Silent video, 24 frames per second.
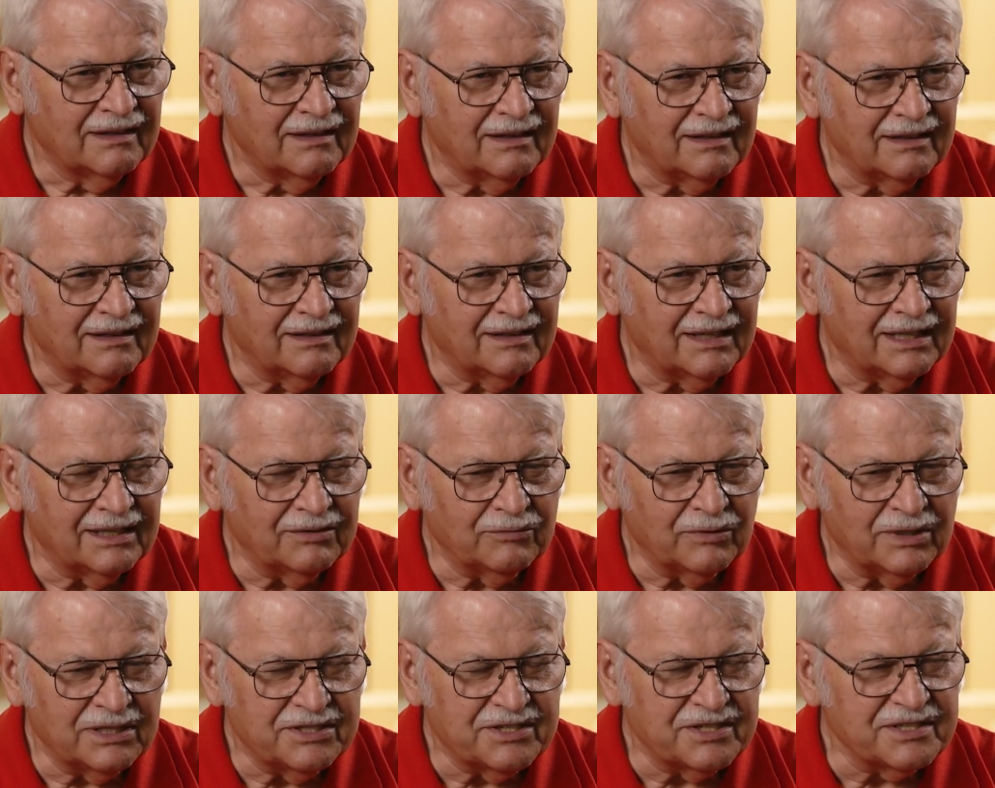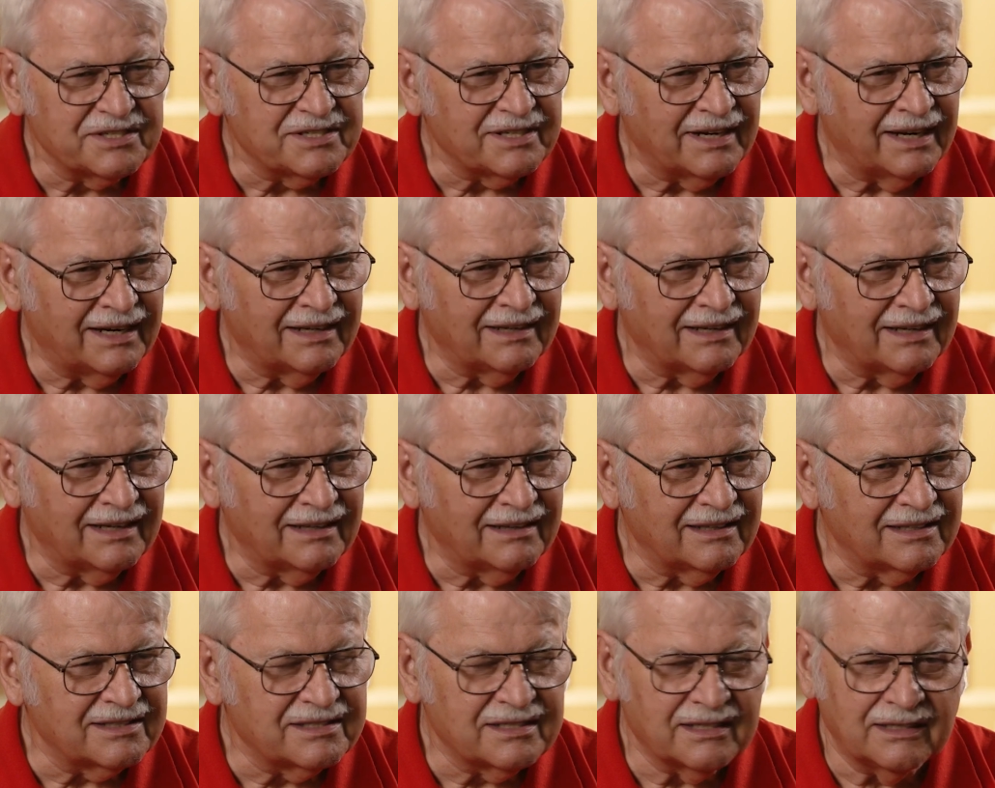And then once you signed that,
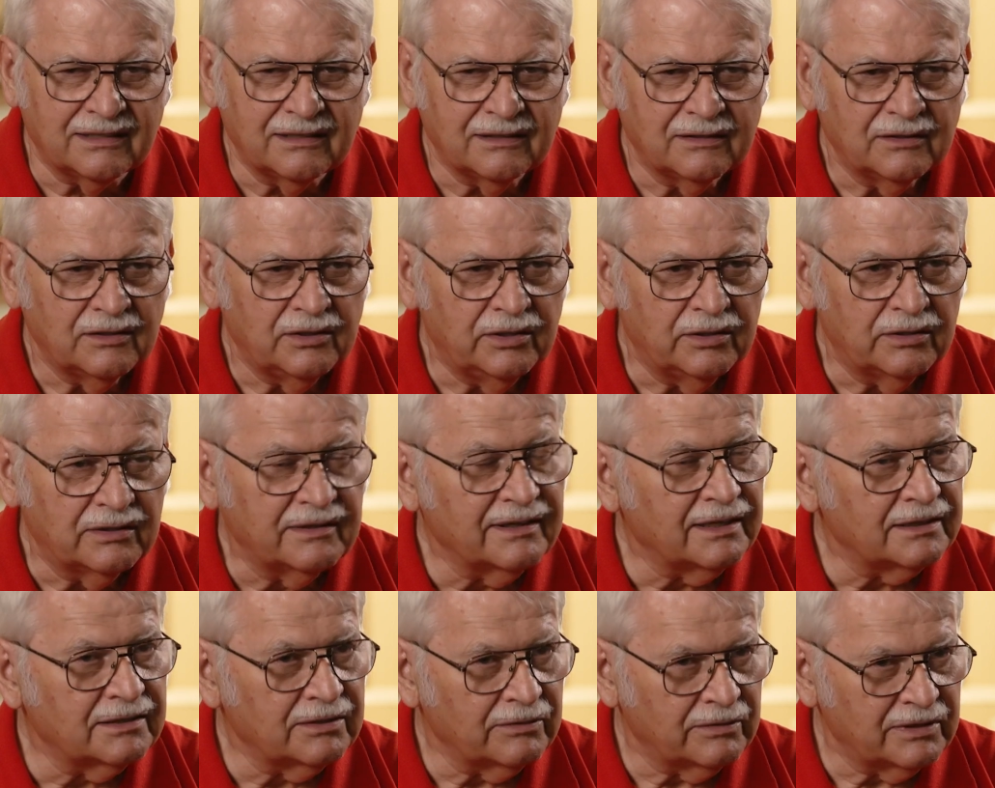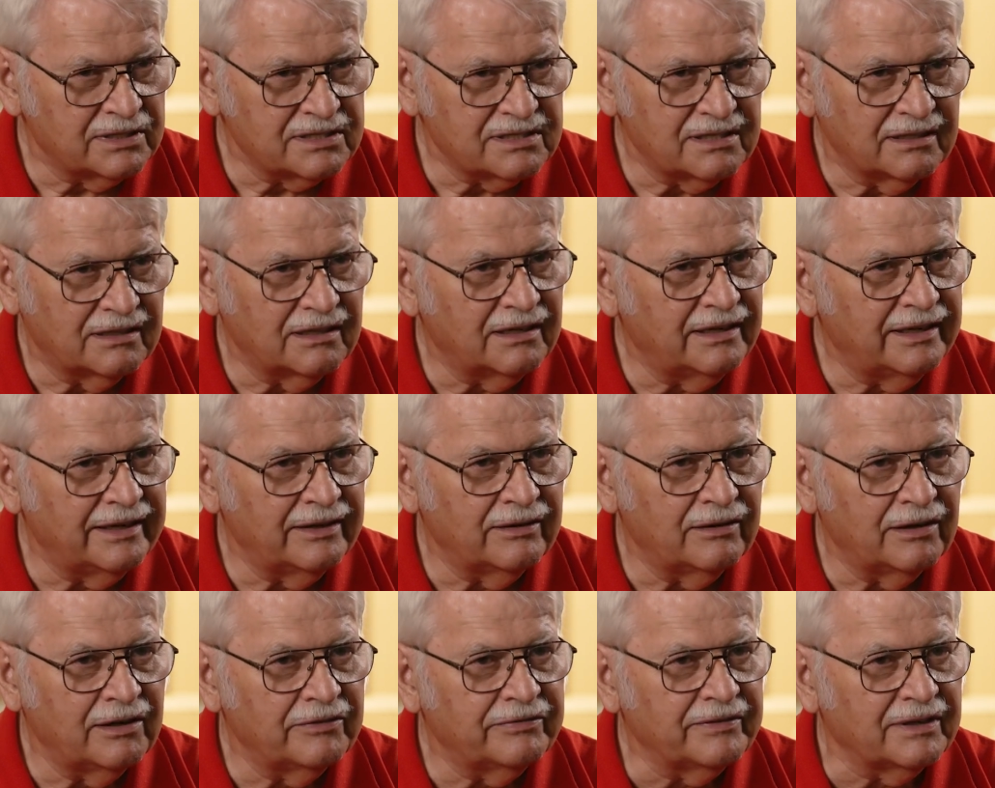they said, You got the rest of the day
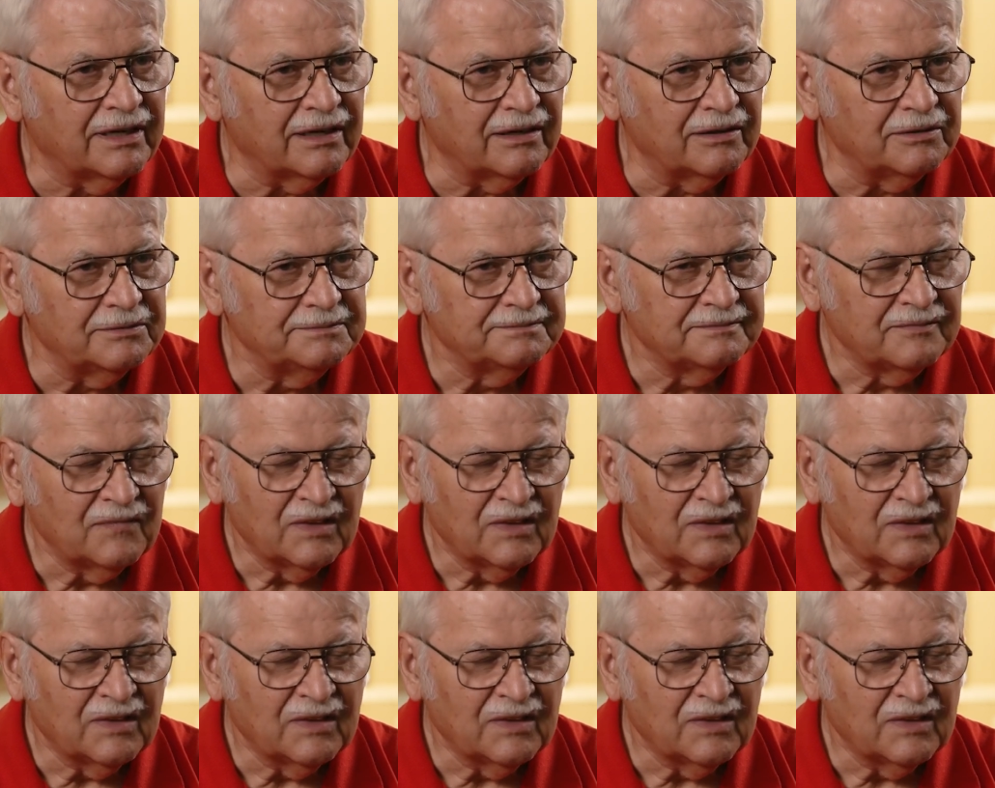off now.